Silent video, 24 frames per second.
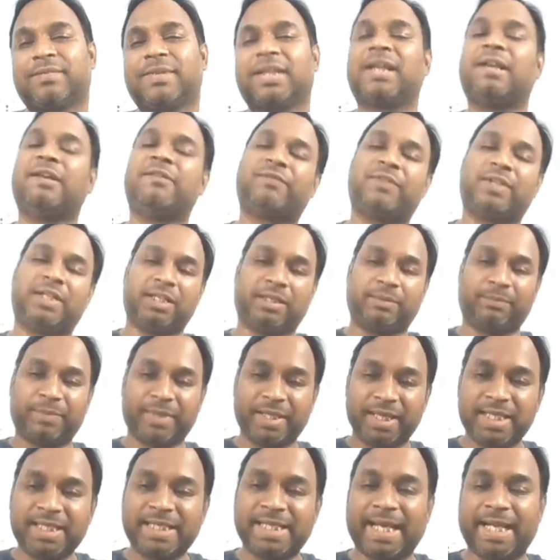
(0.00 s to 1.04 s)
If the number
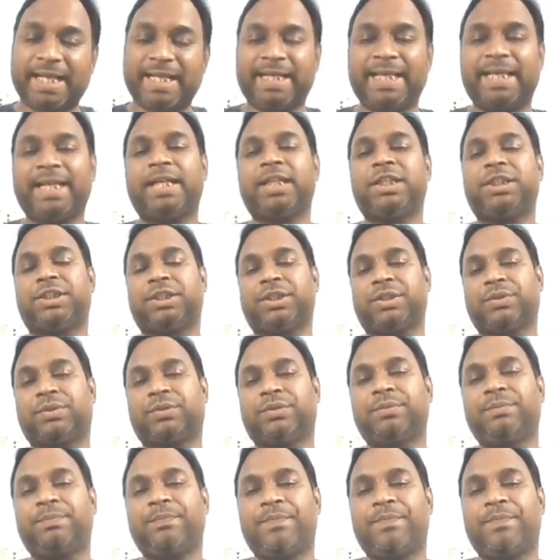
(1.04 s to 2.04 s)
is ending in 0,